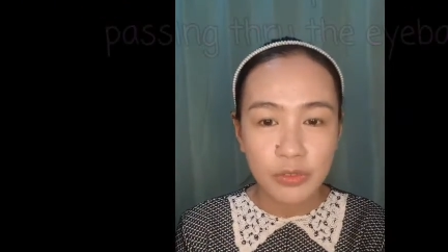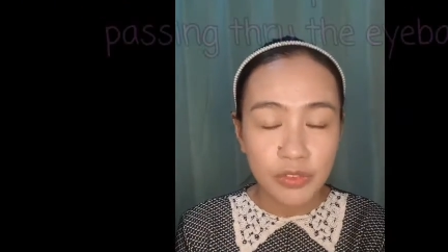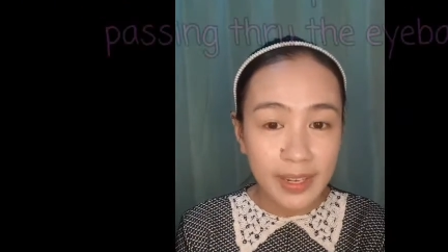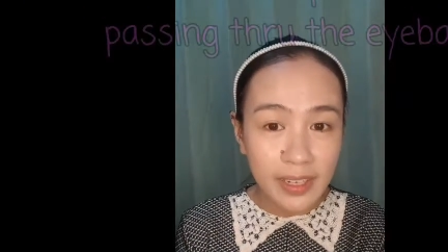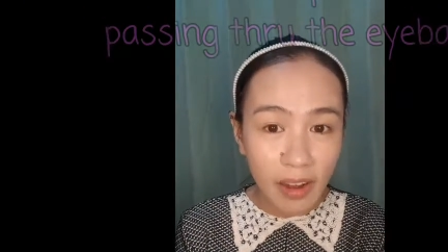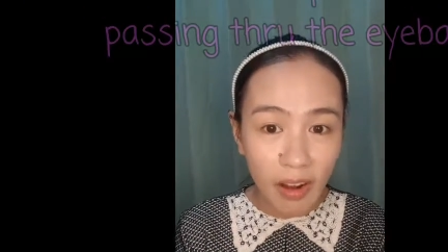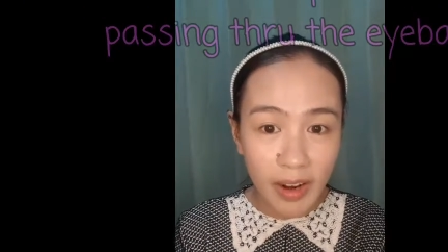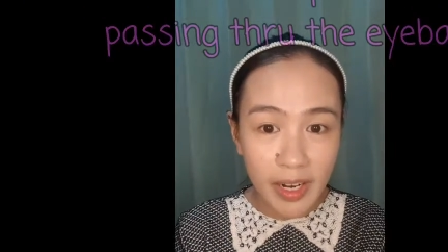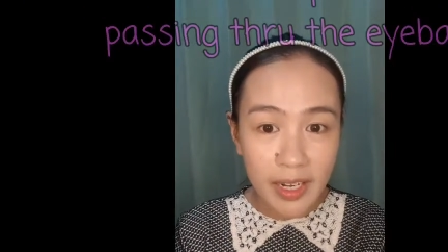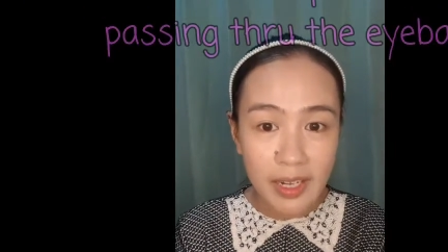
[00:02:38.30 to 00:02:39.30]
To find the
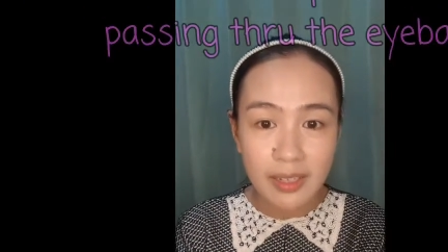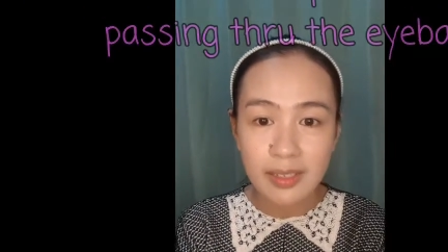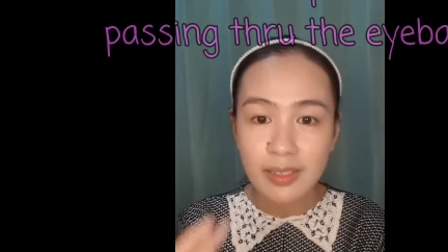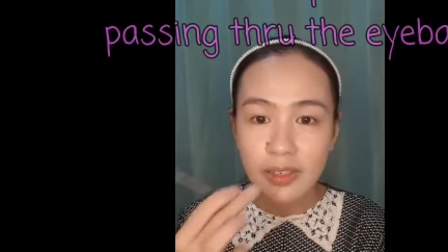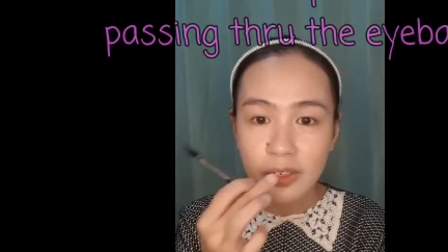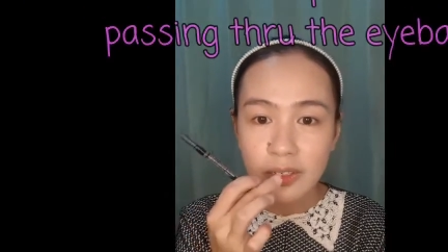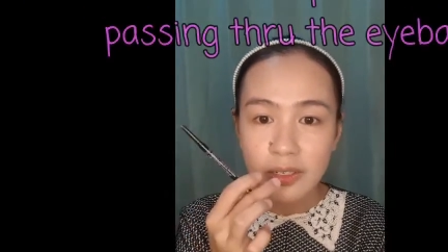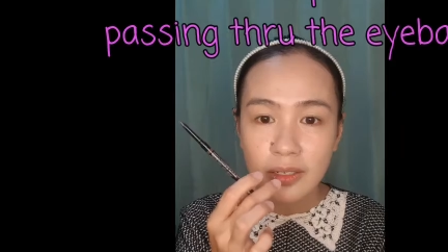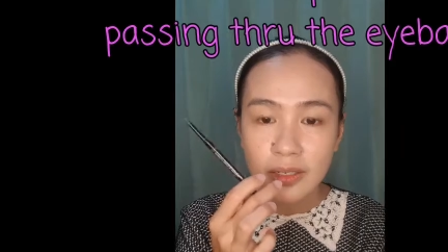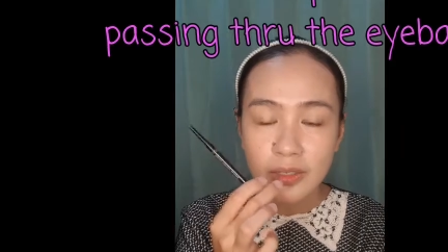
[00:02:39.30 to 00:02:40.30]
arc,
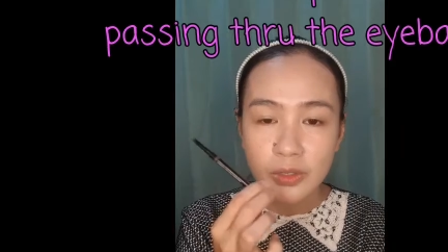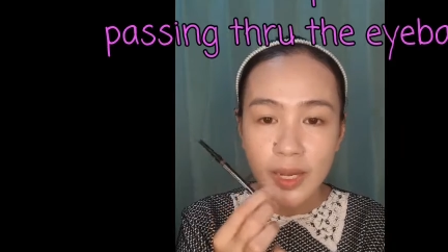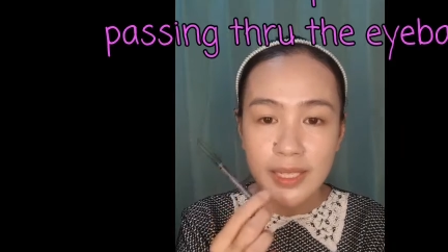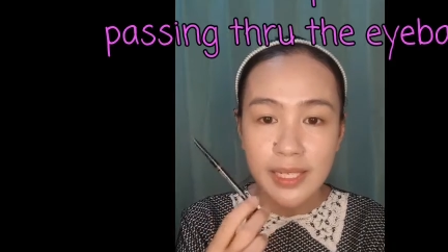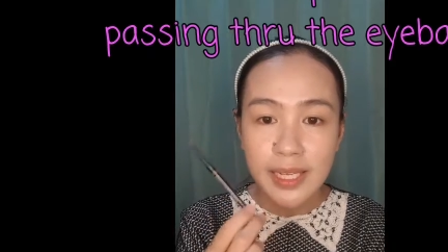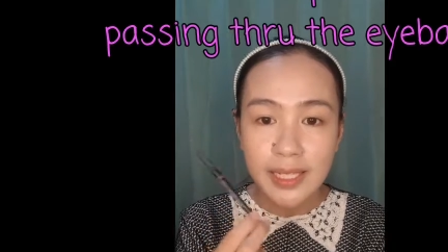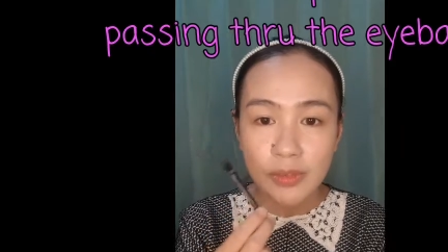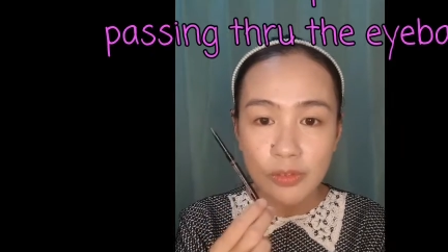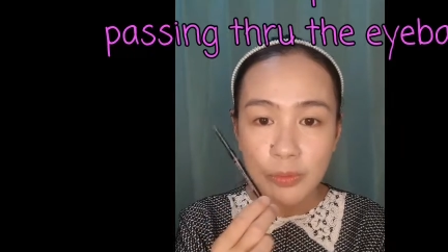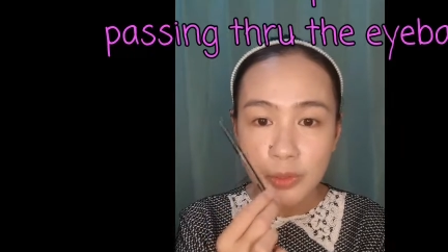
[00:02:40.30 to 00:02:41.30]
sukatin
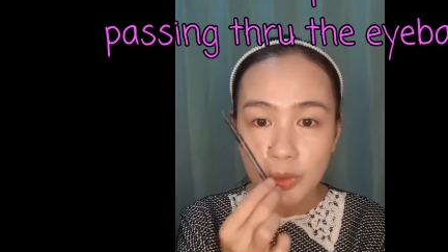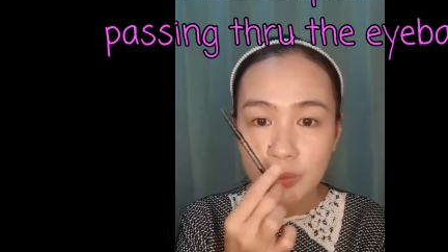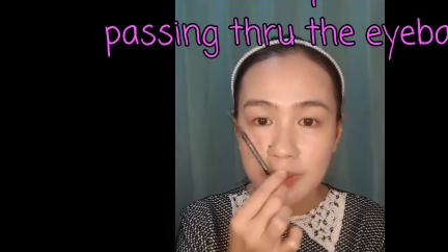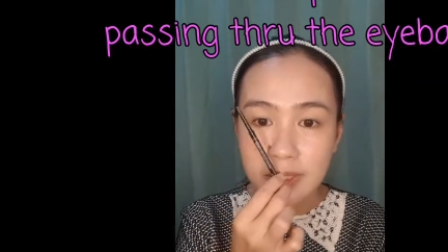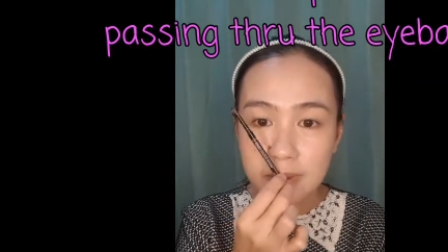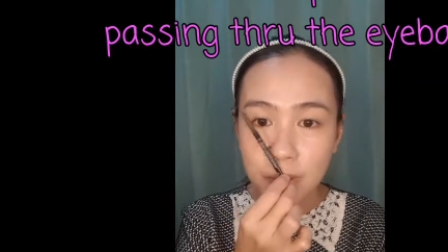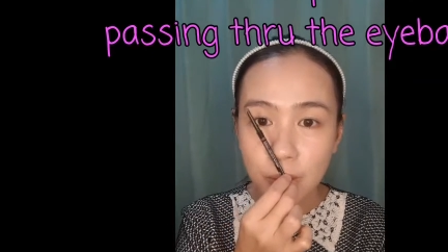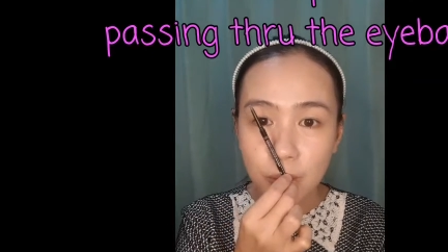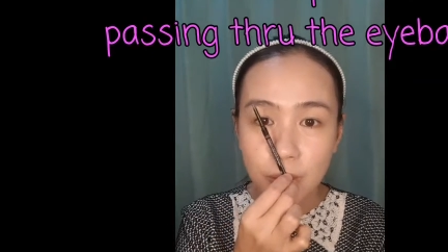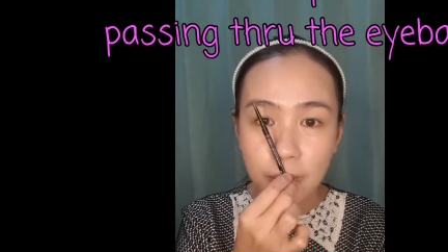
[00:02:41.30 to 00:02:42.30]
natin from Cupid's
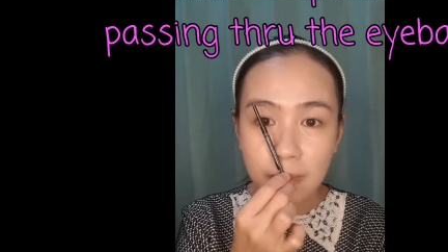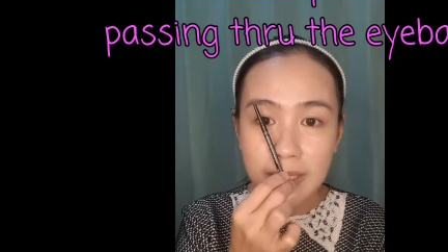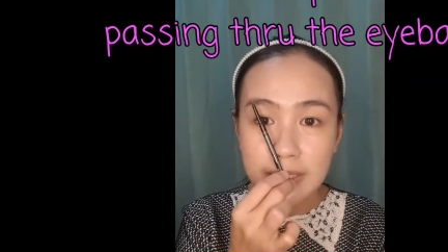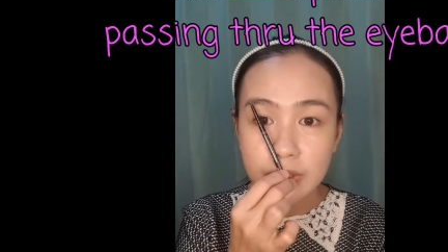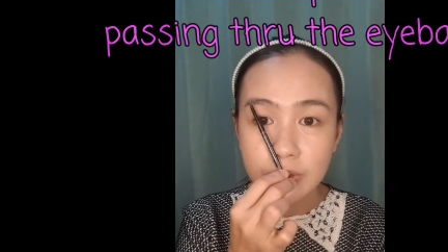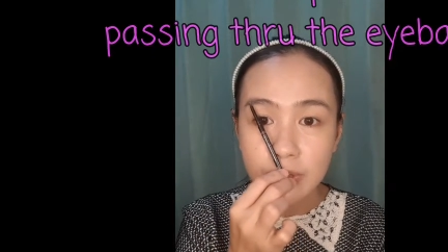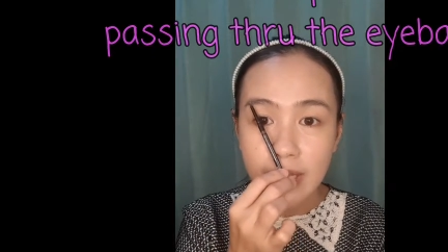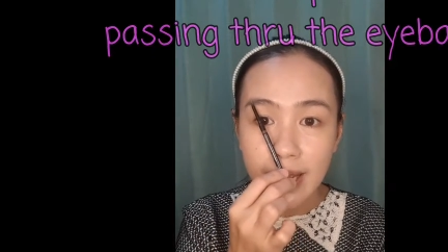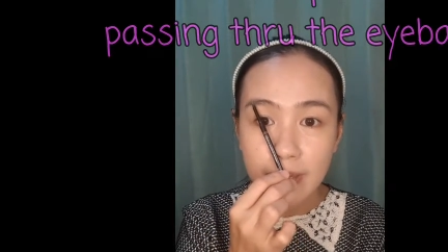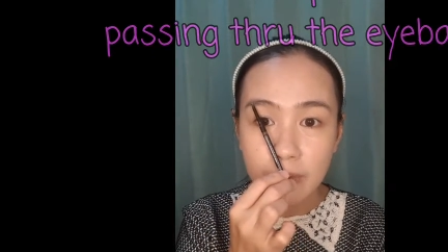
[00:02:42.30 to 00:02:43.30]
bow, passing through
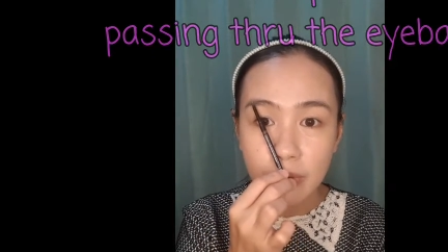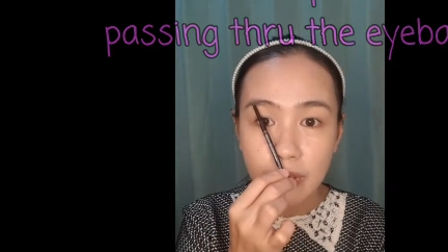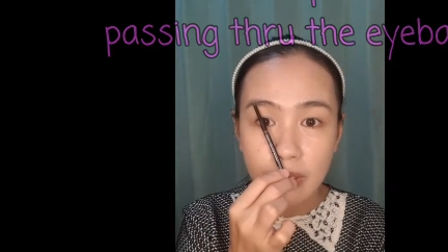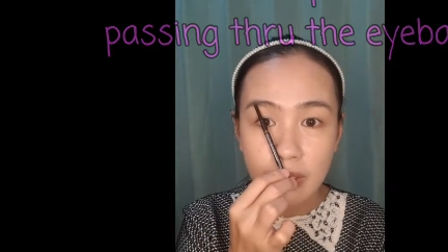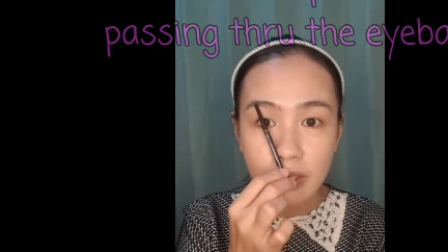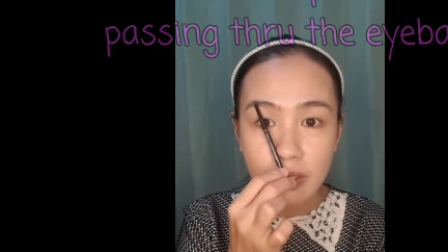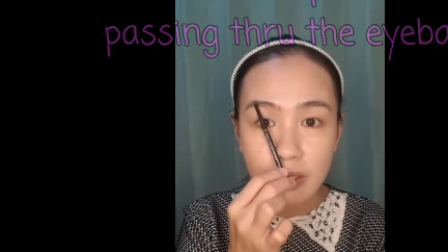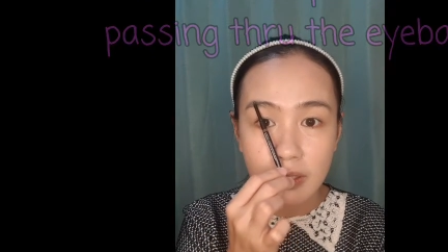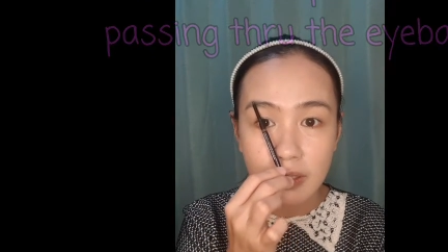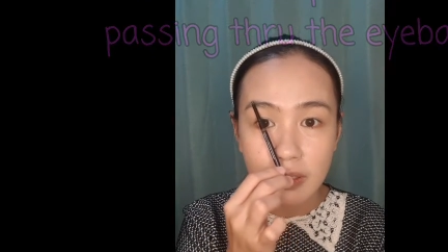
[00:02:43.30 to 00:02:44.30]
the eyeball.
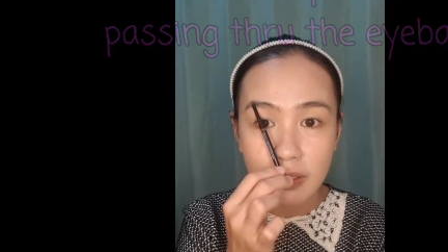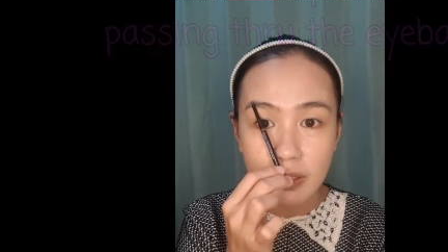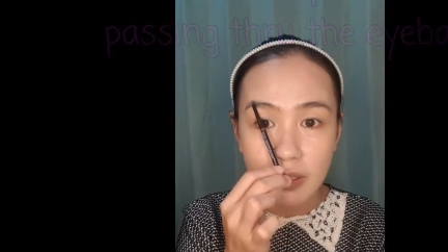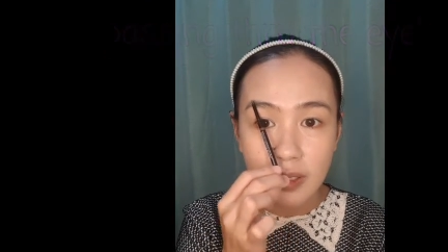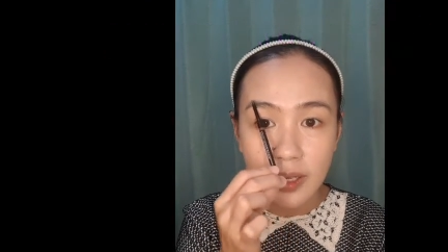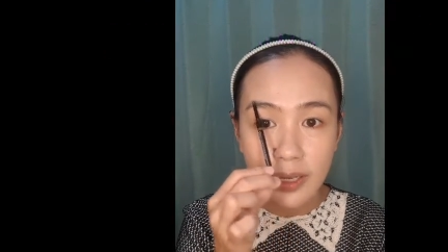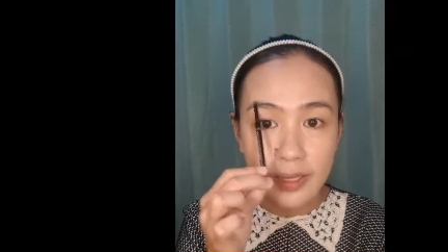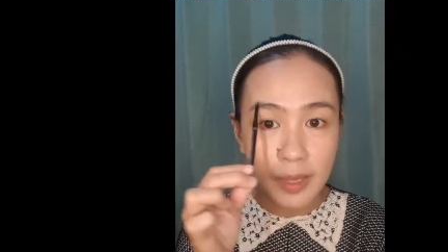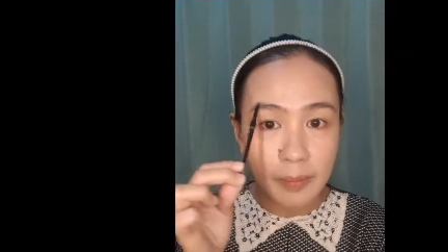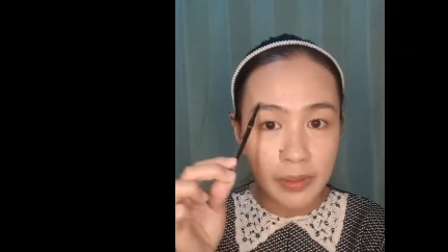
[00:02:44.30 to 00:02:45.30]

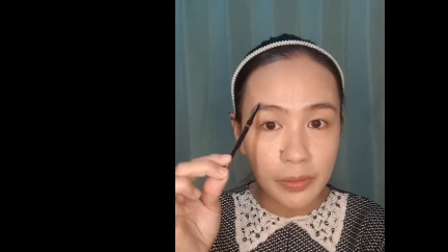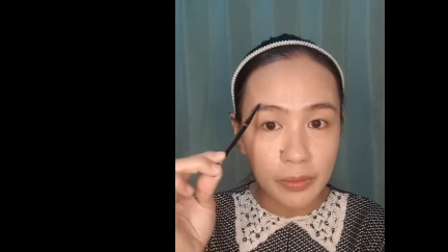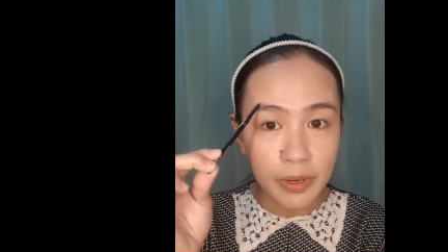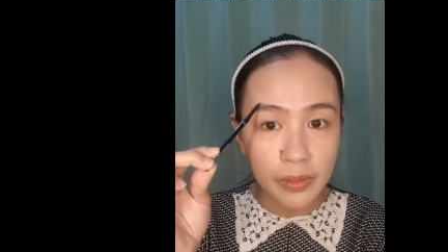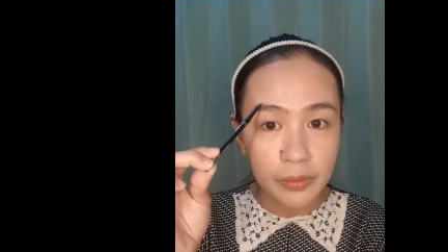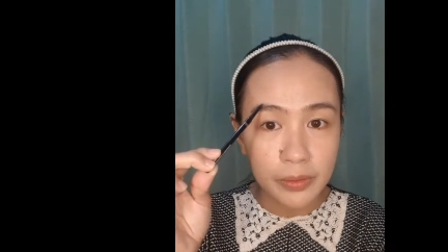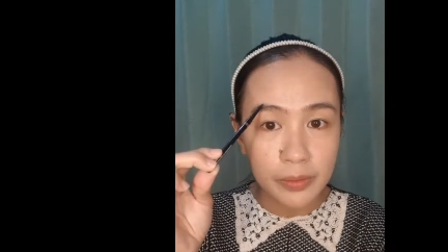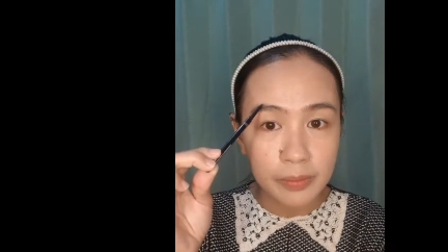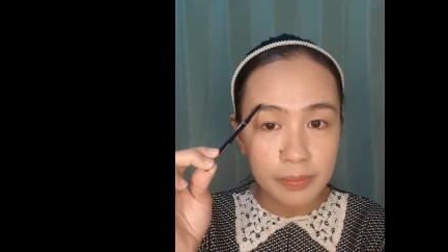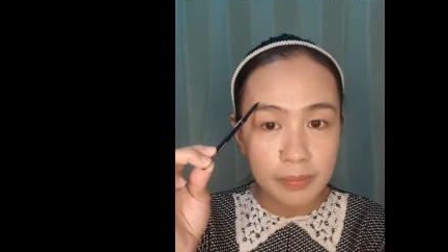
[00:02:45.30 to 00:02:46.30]
Yan dapat yung arc or
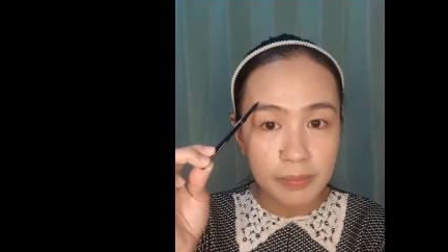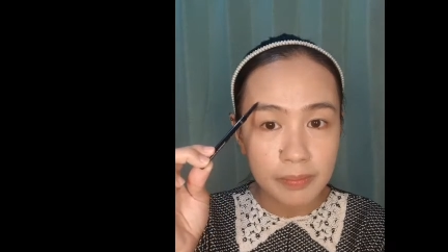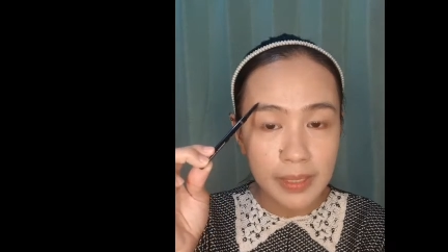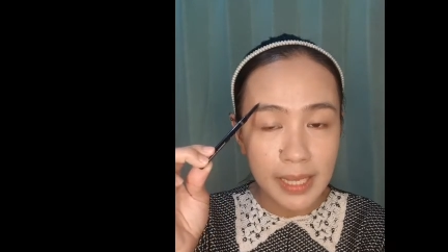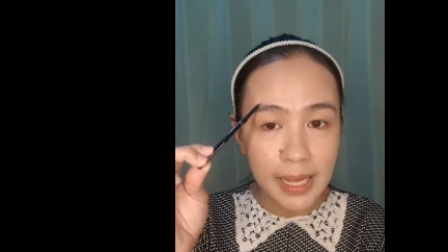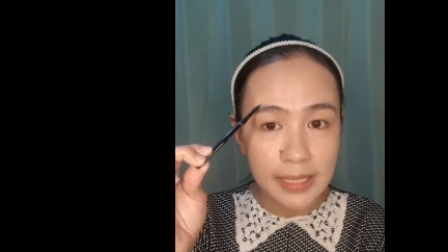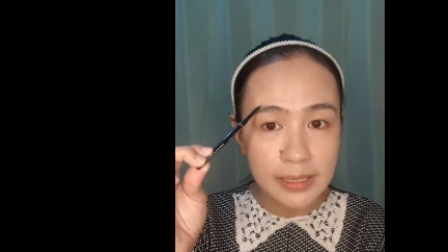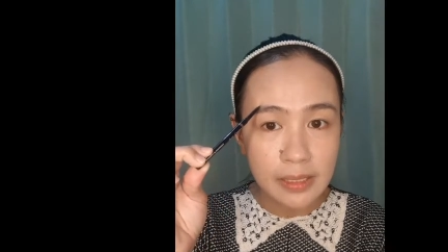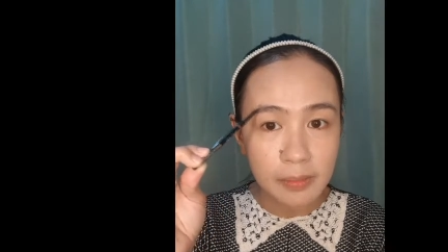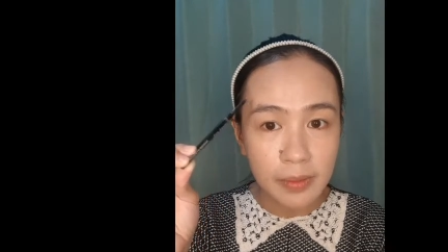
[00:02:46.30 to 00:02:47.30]
yung
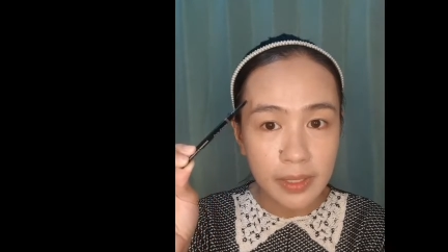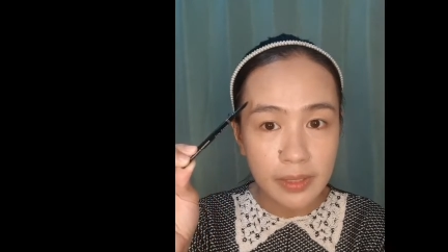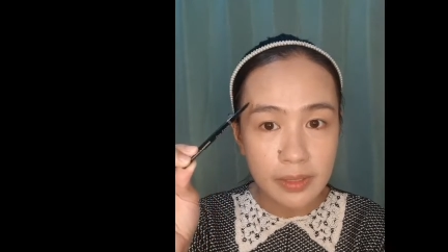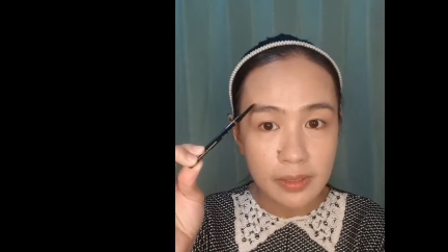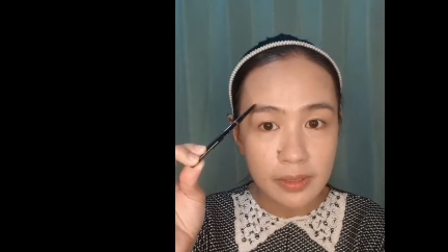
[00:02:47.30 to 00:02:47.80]
mataas na part.